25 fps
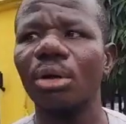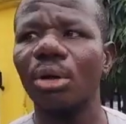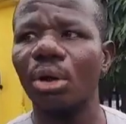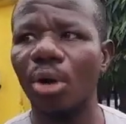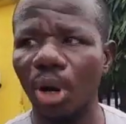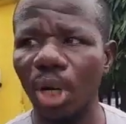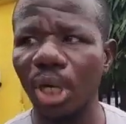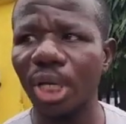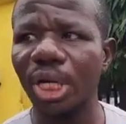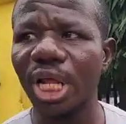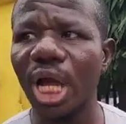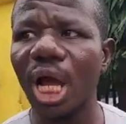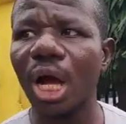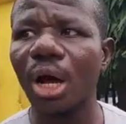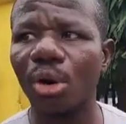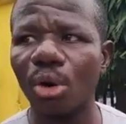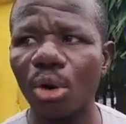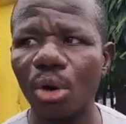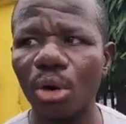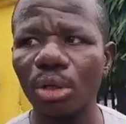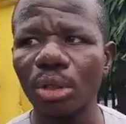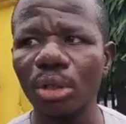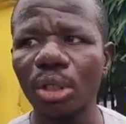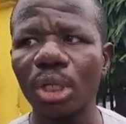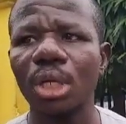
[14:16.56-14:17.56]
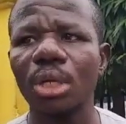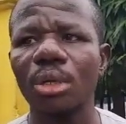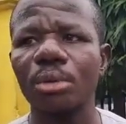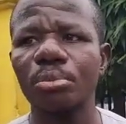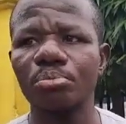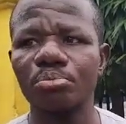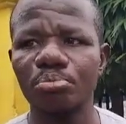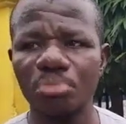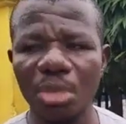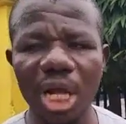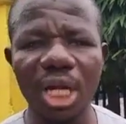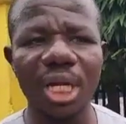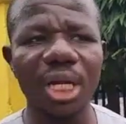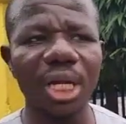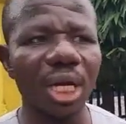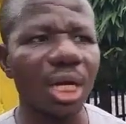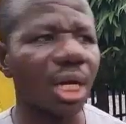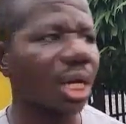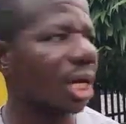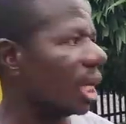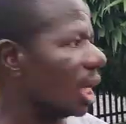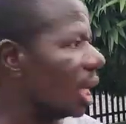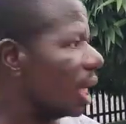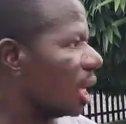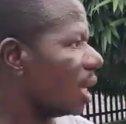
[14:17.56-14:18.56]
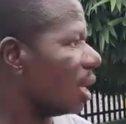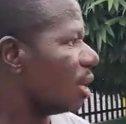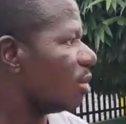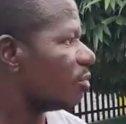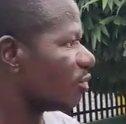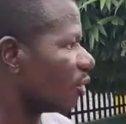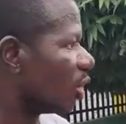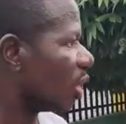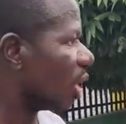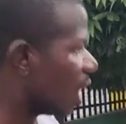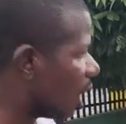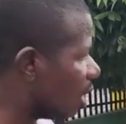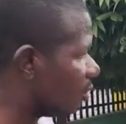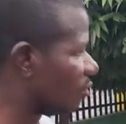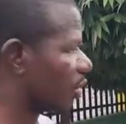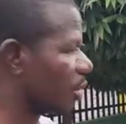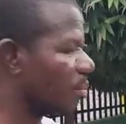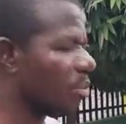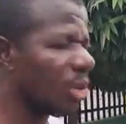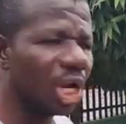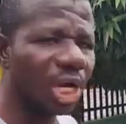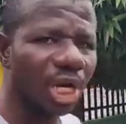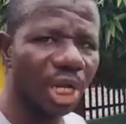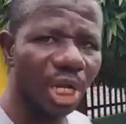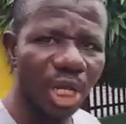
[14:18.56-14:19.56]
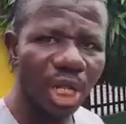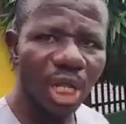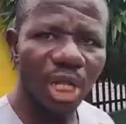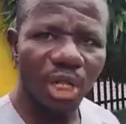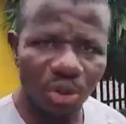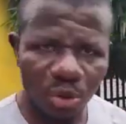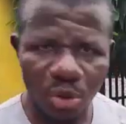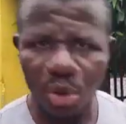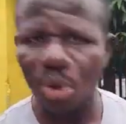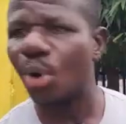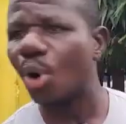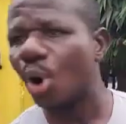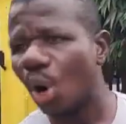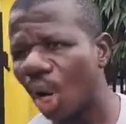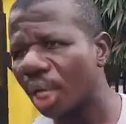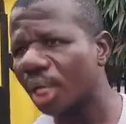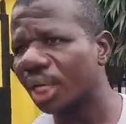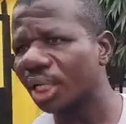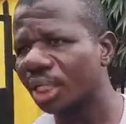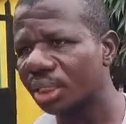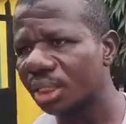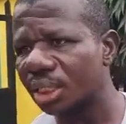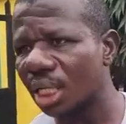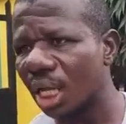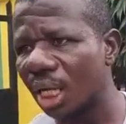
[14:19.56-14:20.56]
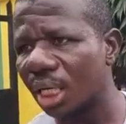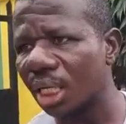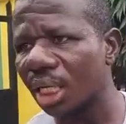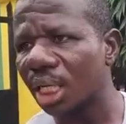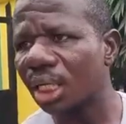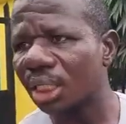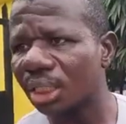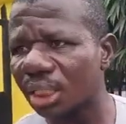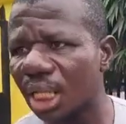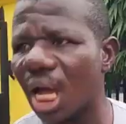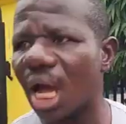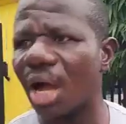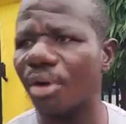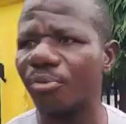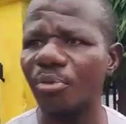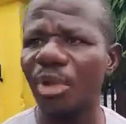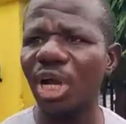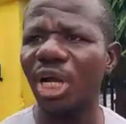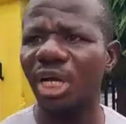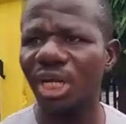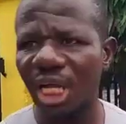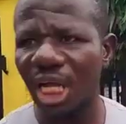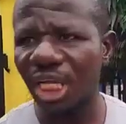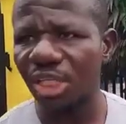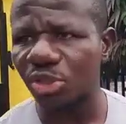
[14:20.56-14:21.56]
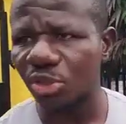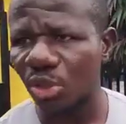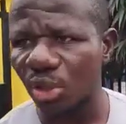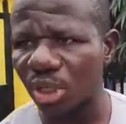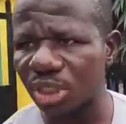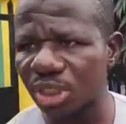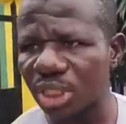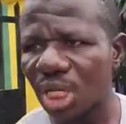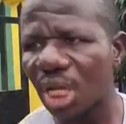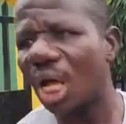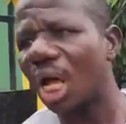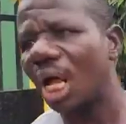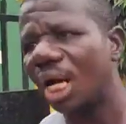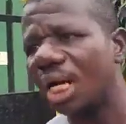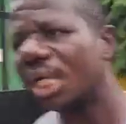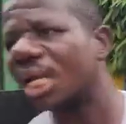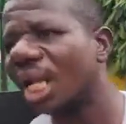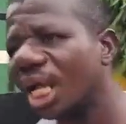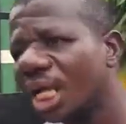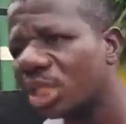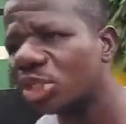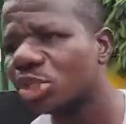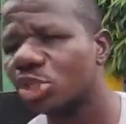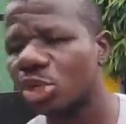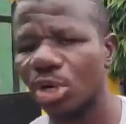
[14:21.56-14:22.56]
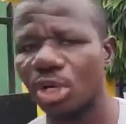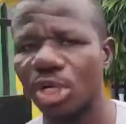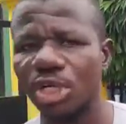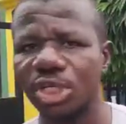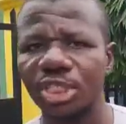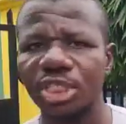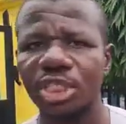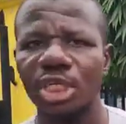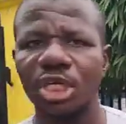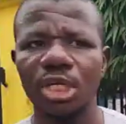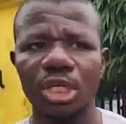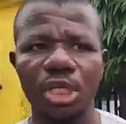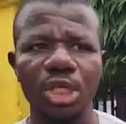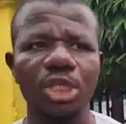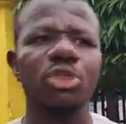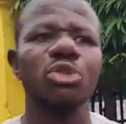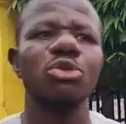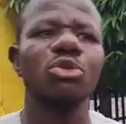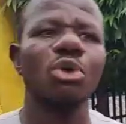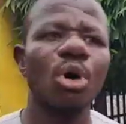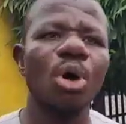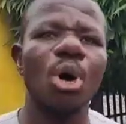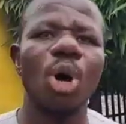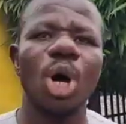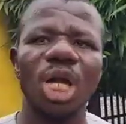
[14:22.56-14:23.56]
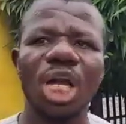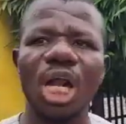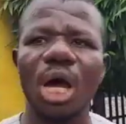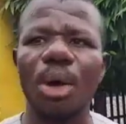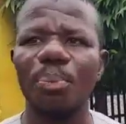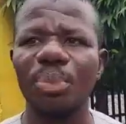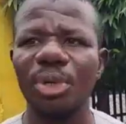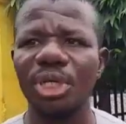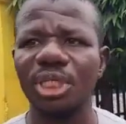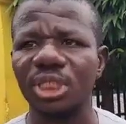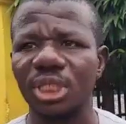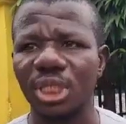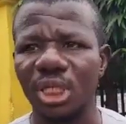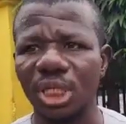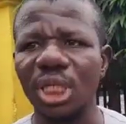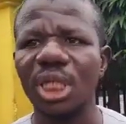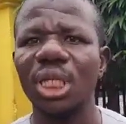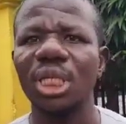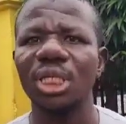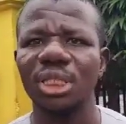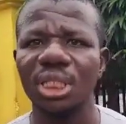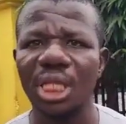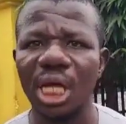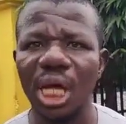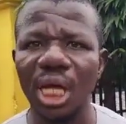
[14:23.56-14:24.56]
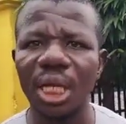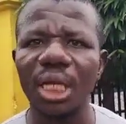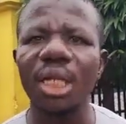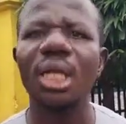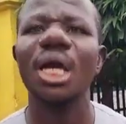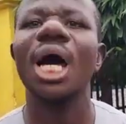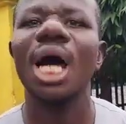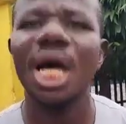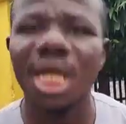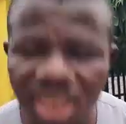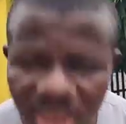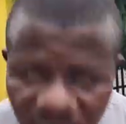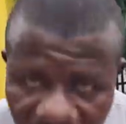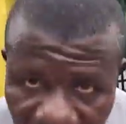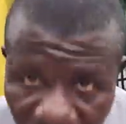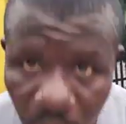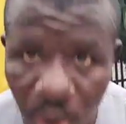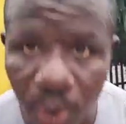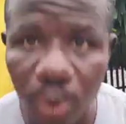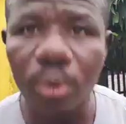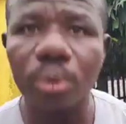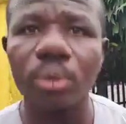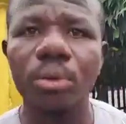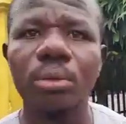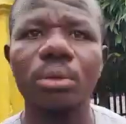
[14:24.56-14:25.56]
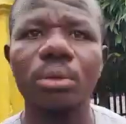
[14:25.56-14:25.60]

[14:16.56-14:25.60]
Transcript: on their own, made it clear for everybody to understand. They have made their choice, and that choice is no other person than Atiku.